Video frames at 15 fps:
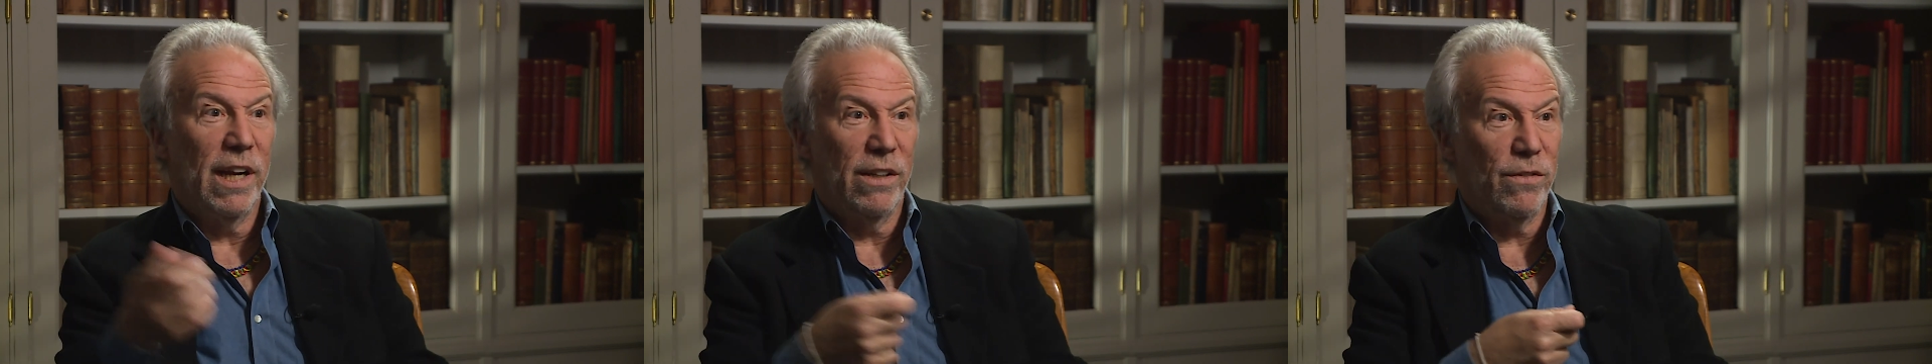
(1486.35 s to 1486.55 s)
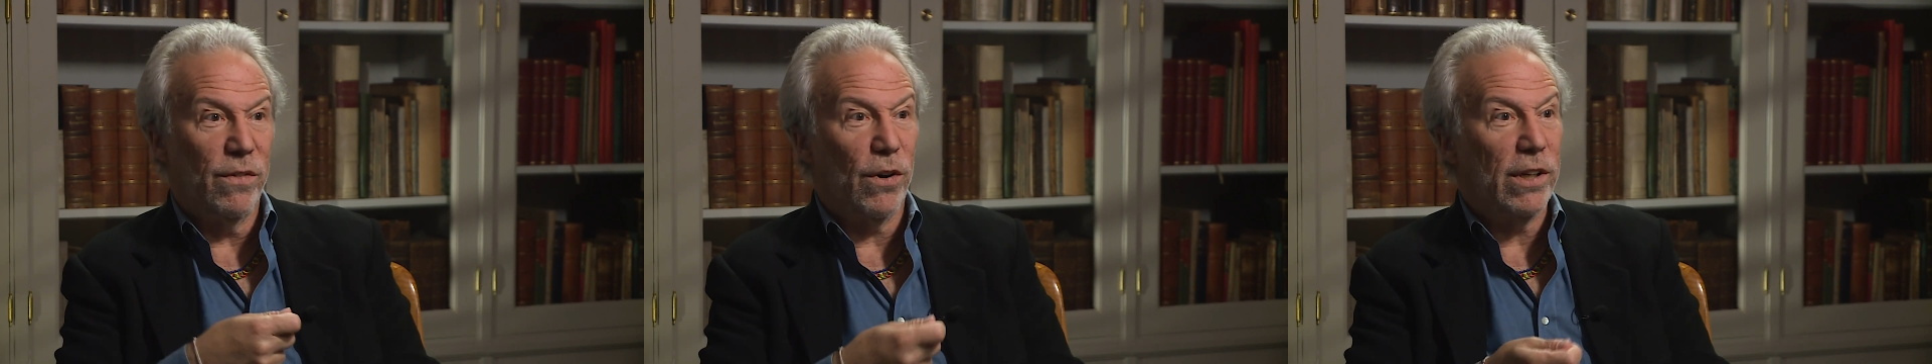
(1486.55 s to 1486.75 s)

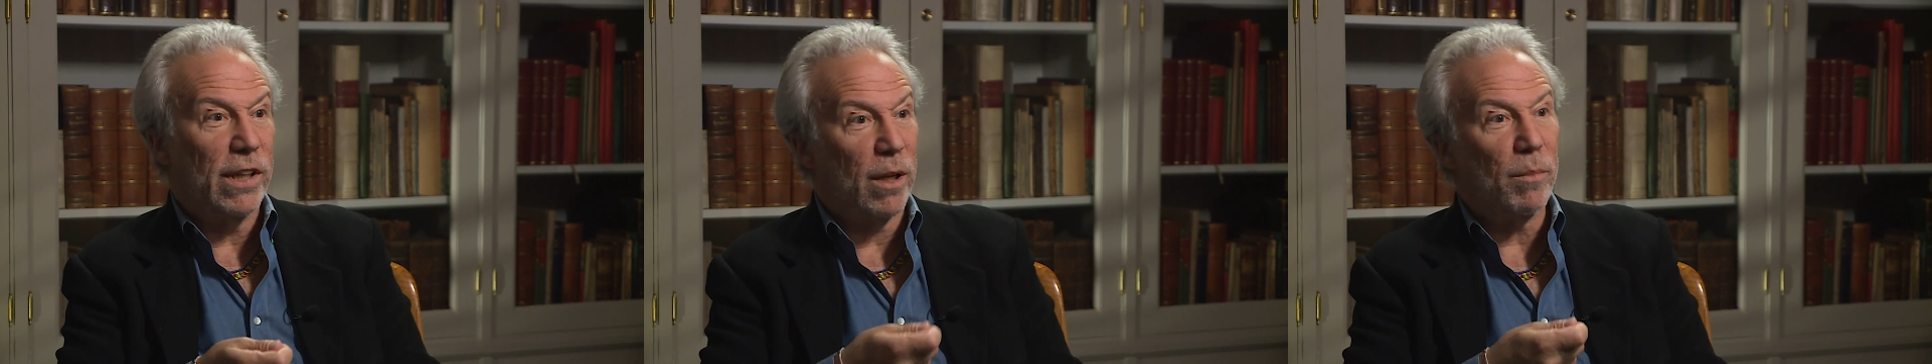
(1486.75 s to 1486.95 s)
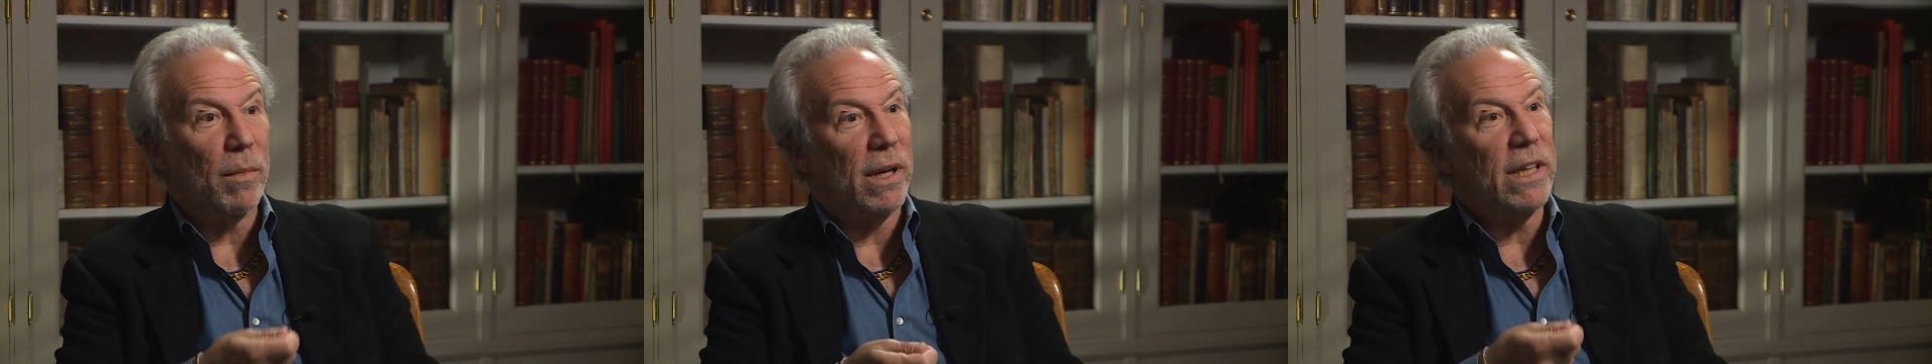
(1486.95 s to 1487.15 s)
Very
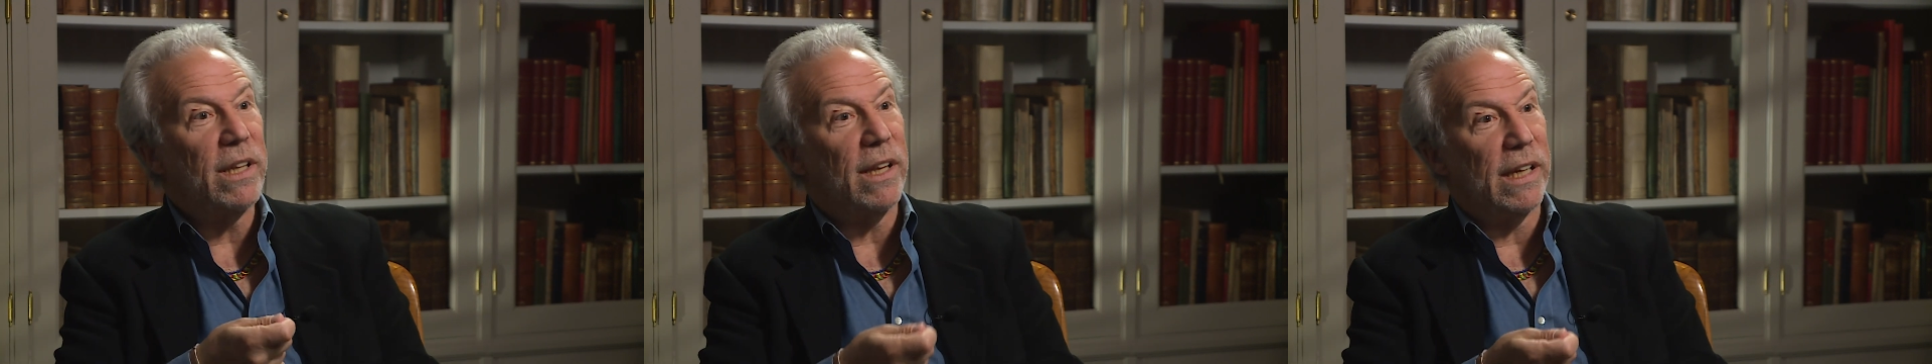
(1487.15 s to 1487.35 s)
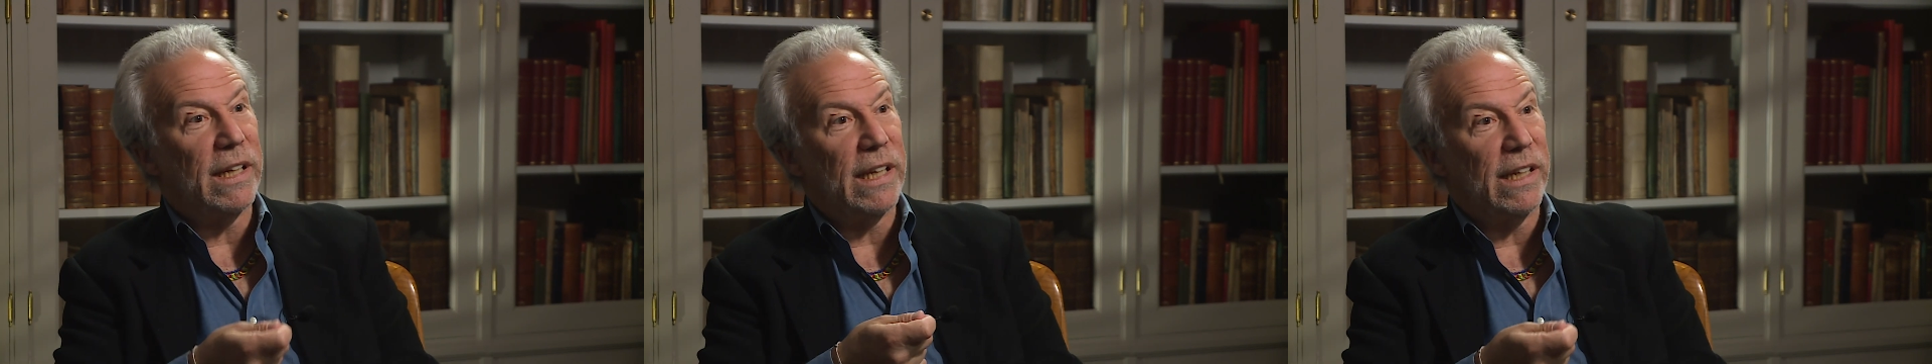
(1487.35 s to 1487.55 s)
little money
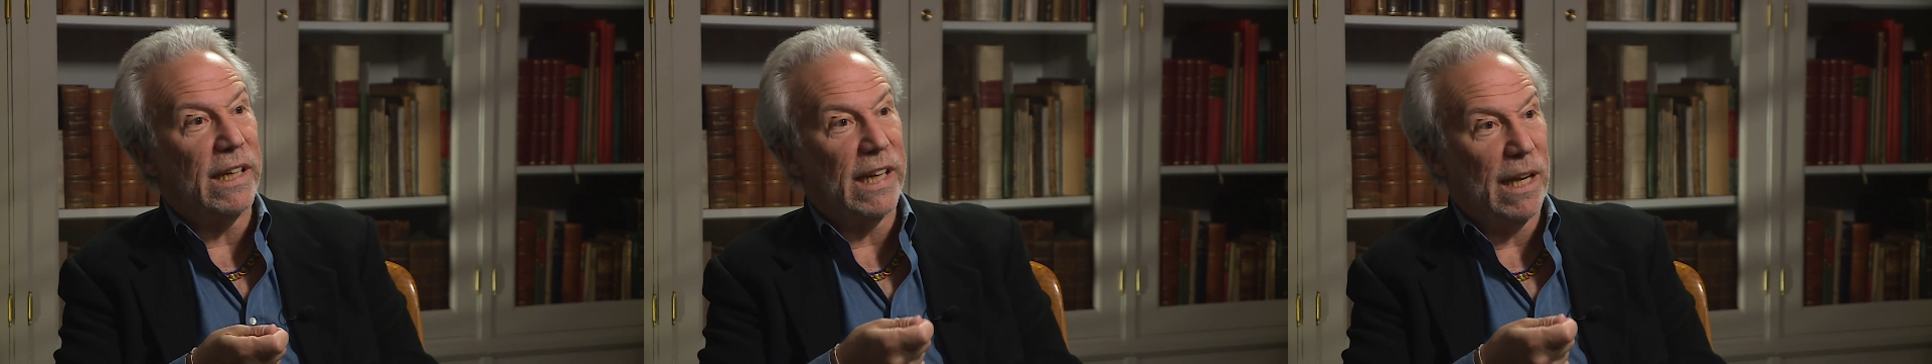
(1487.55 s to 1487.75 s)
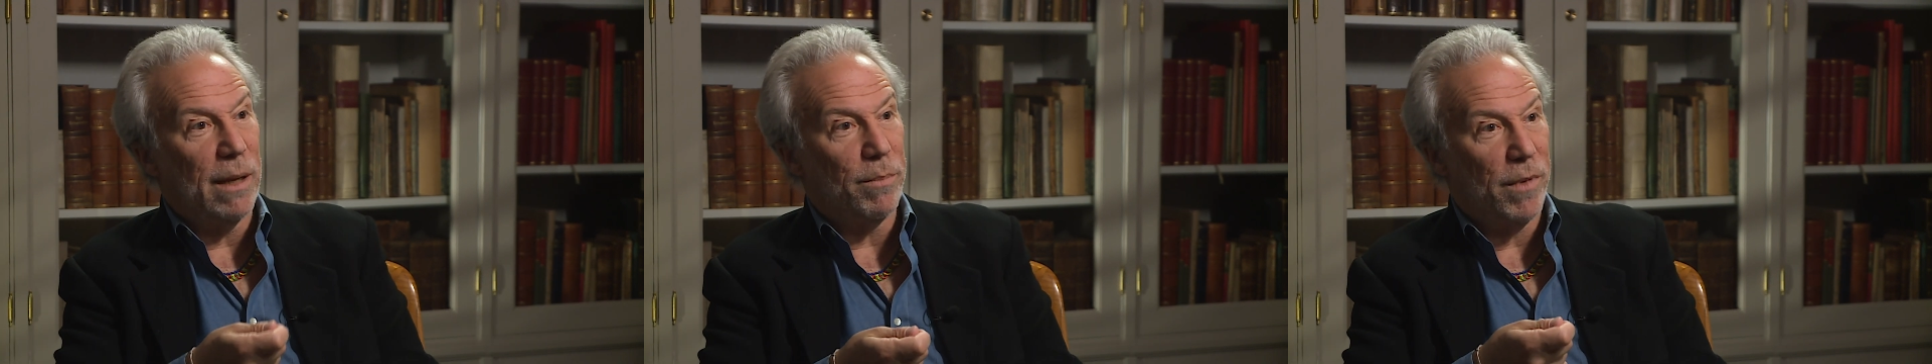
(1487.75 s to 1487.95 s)
they need
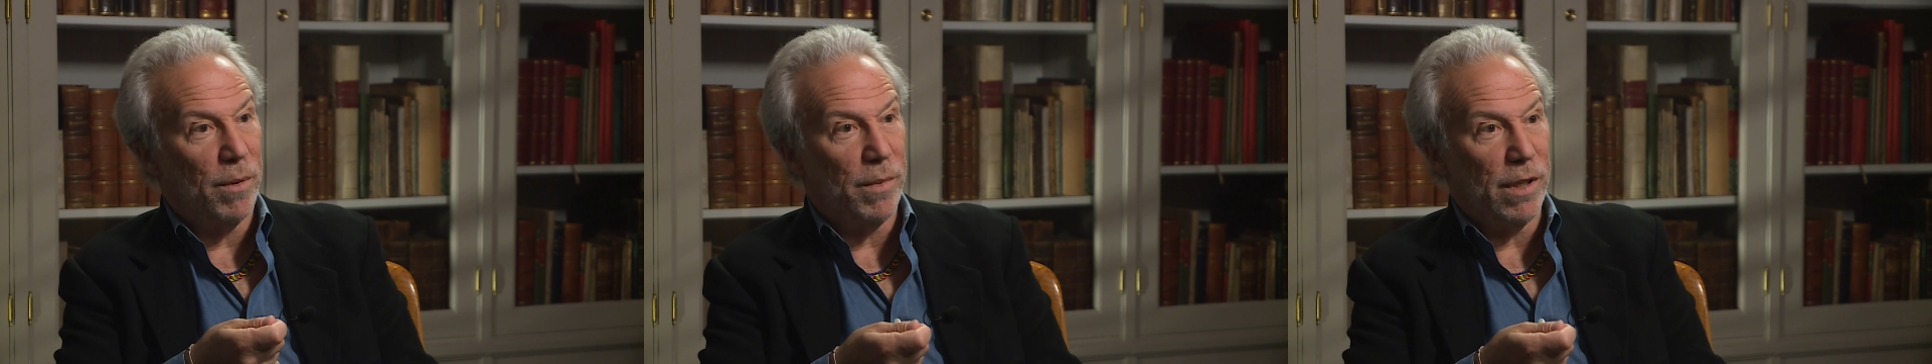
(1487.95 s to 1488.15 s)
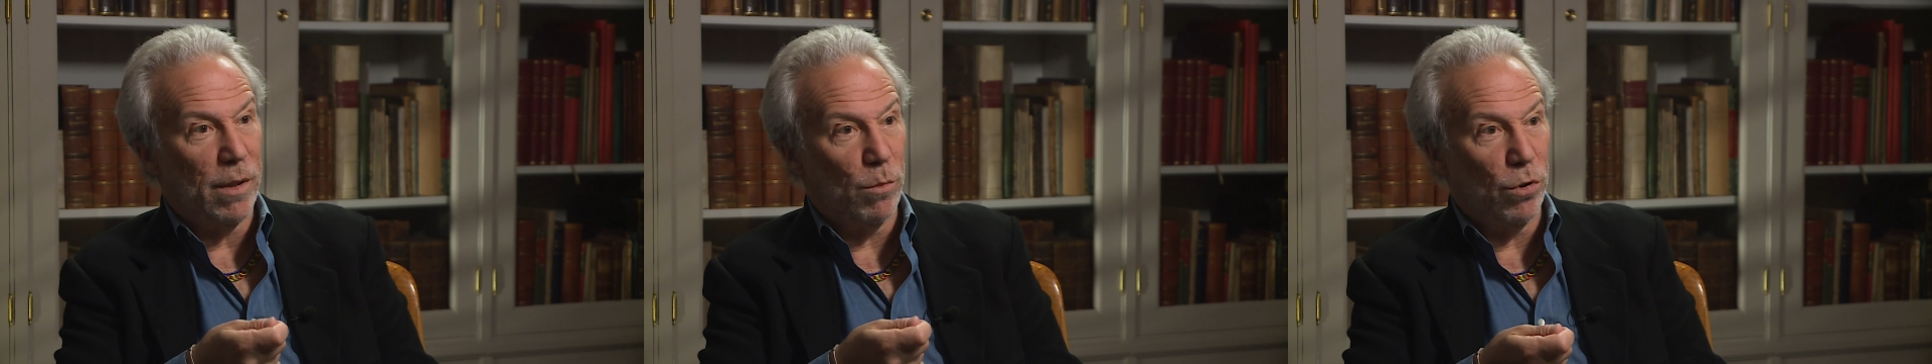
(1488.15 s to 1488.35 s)
to keep
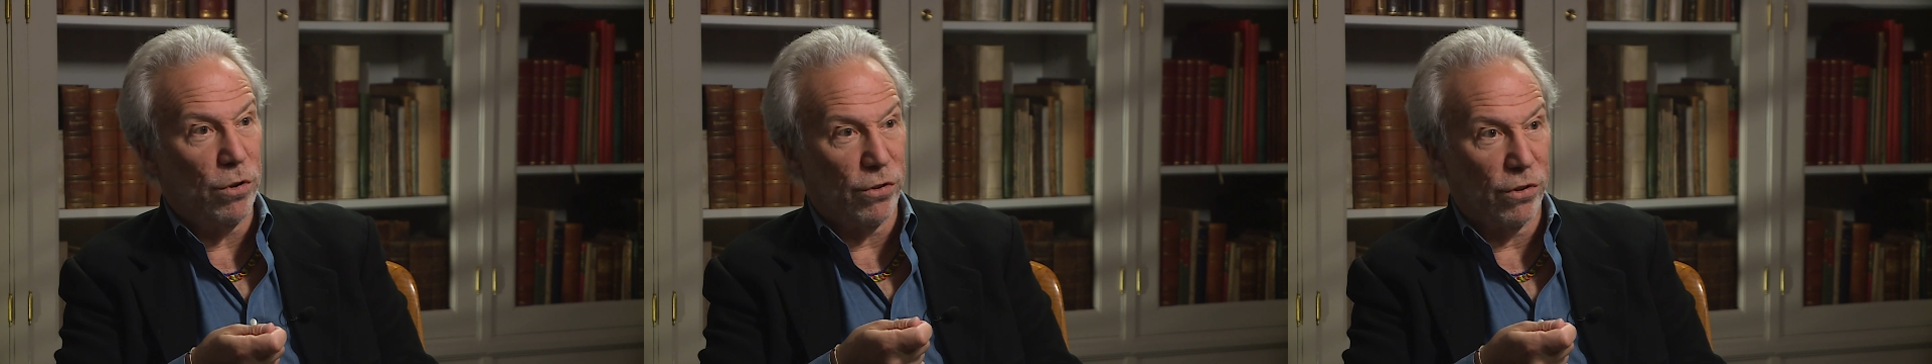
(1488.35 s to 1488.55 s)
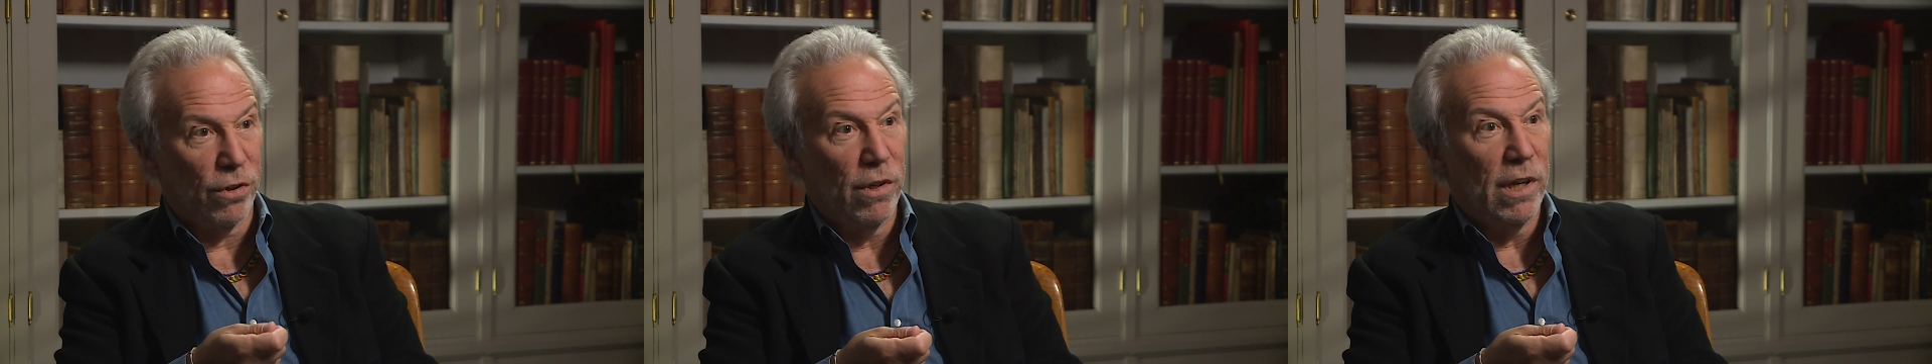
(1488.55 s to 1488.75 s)
them in the
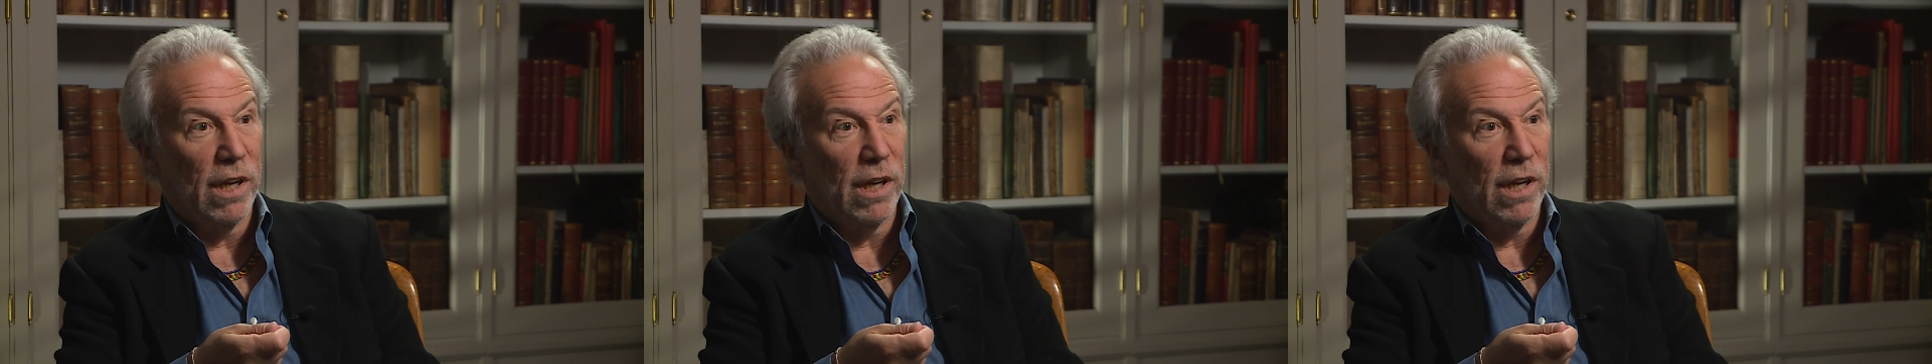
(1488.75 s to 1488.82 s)
bush